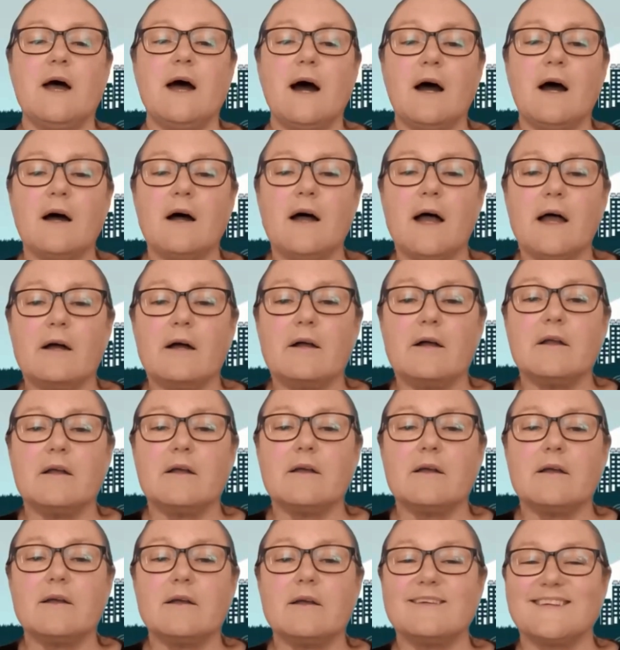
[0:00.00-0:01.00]

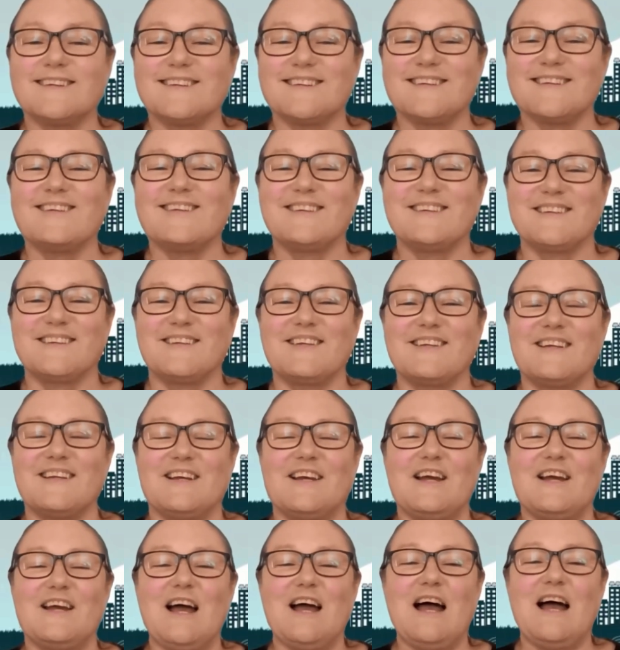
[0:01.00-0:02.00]
Absolutely. Uh, yeah.
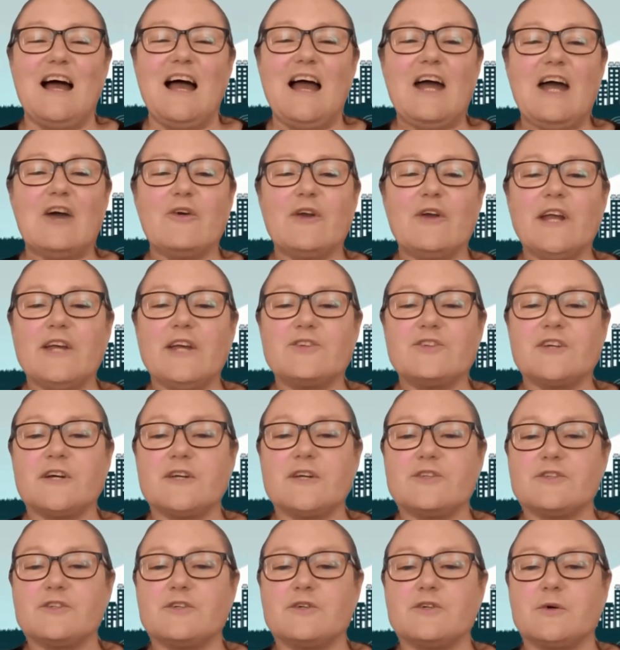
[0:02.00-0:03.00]

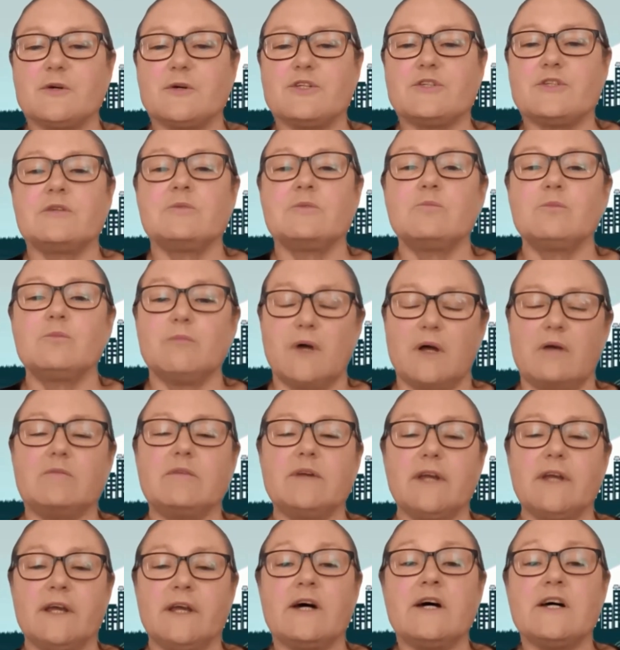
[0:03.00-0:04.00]
Harry has asked a
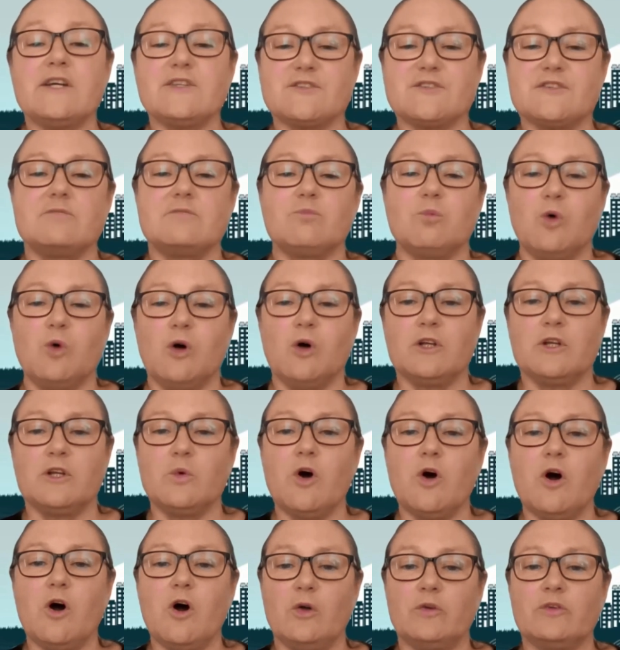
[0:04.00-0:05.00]
question. Uh, he asked it
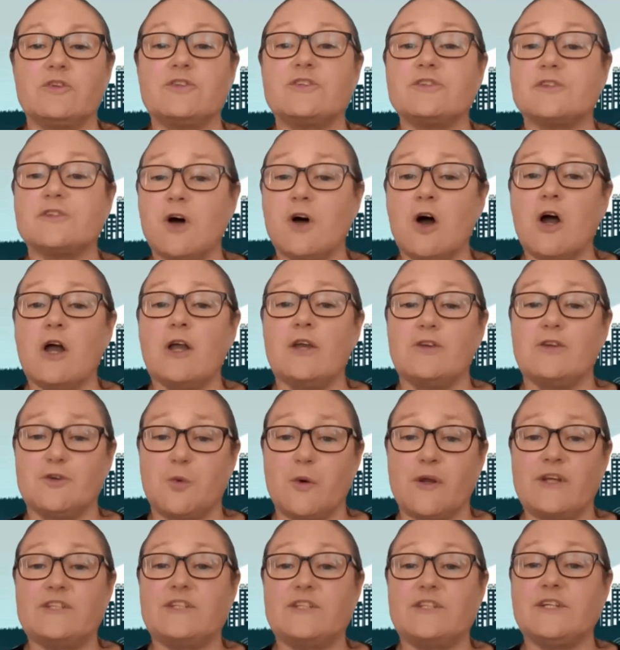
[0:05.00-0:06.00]
while you were on
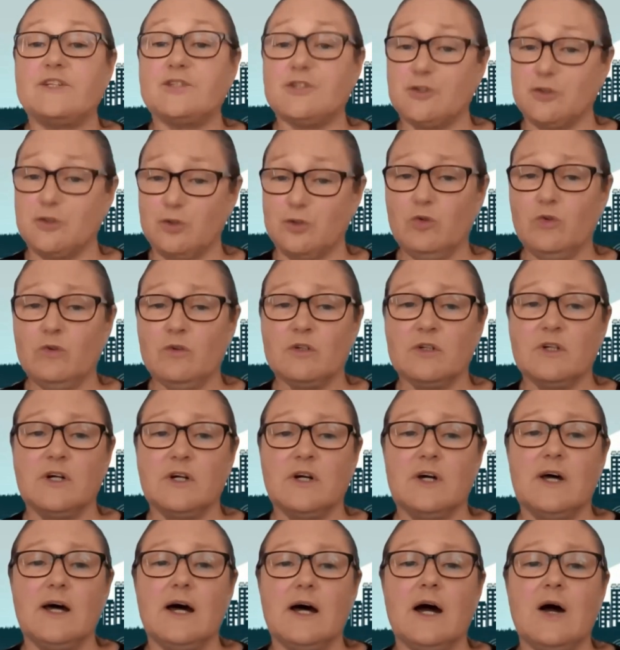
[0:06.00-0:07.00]
slide
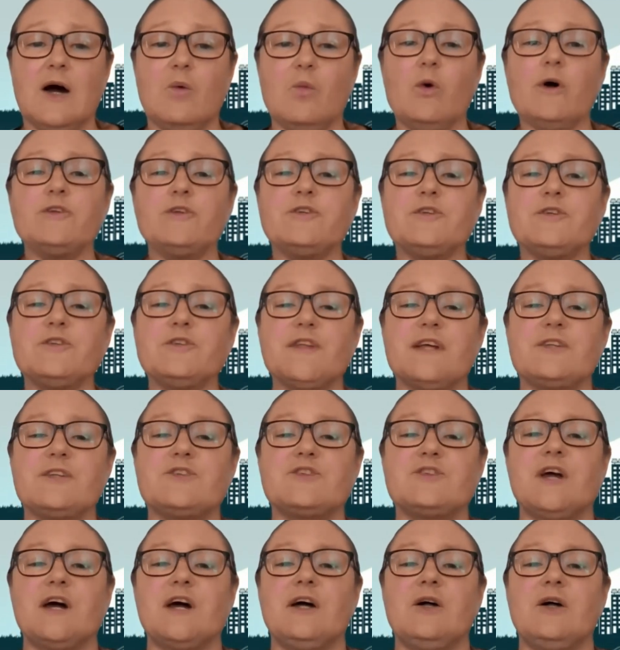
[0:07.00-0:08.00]
22. Uh, what
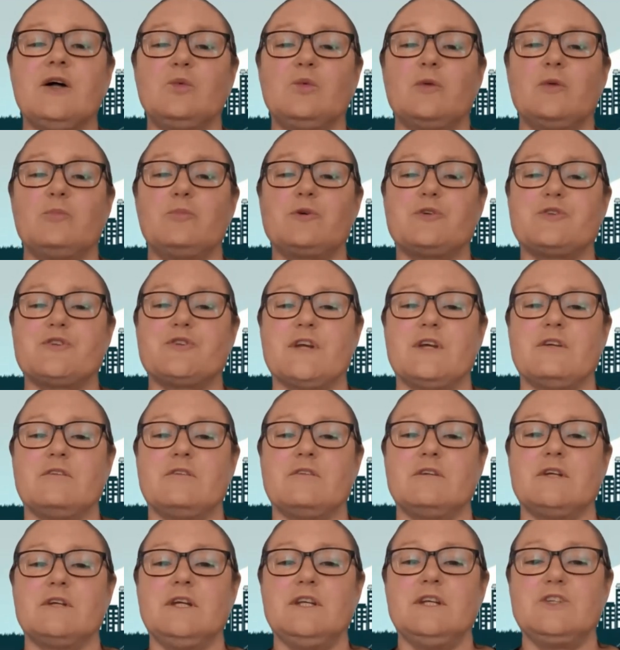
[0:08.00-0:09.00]
does that scale
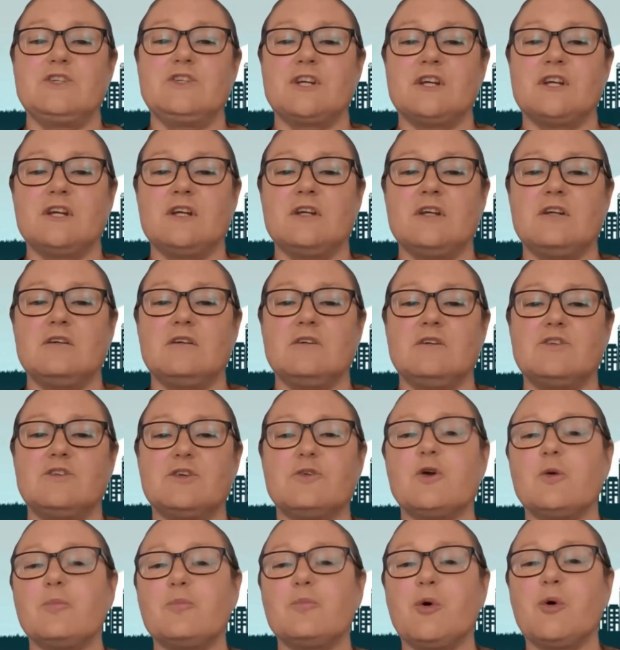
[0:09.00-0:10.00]
represent?
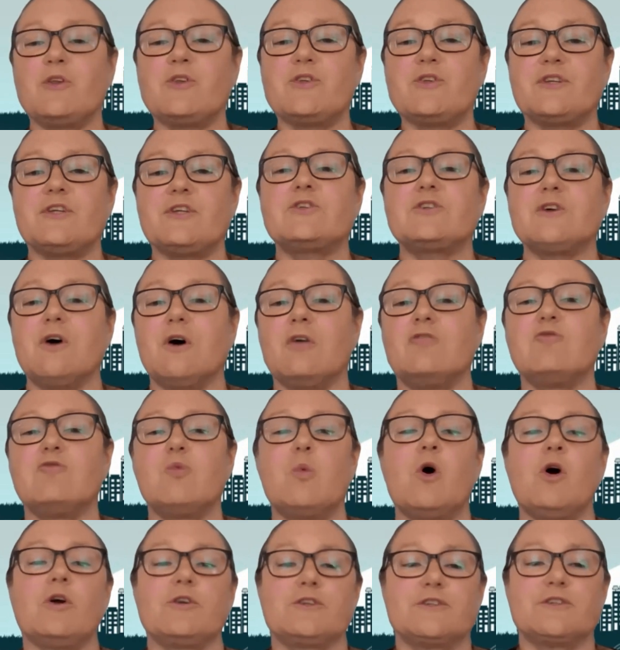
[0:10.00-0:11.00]
E.g.,
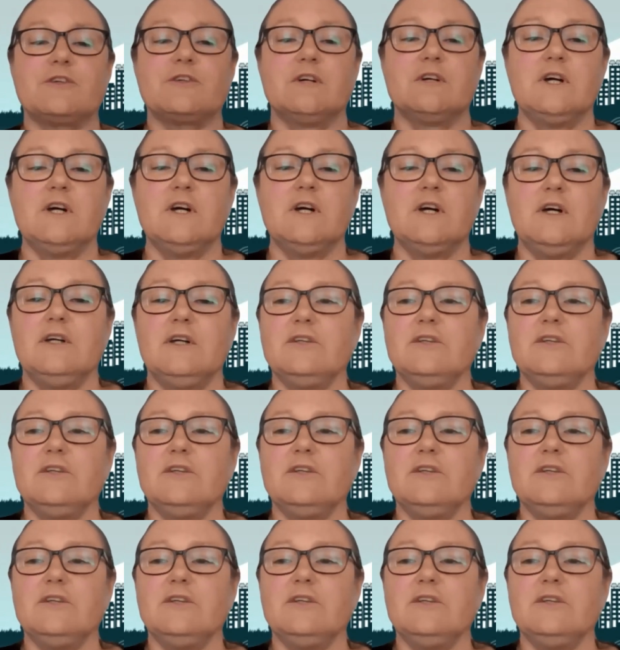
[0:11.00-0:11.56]
0.6 of what?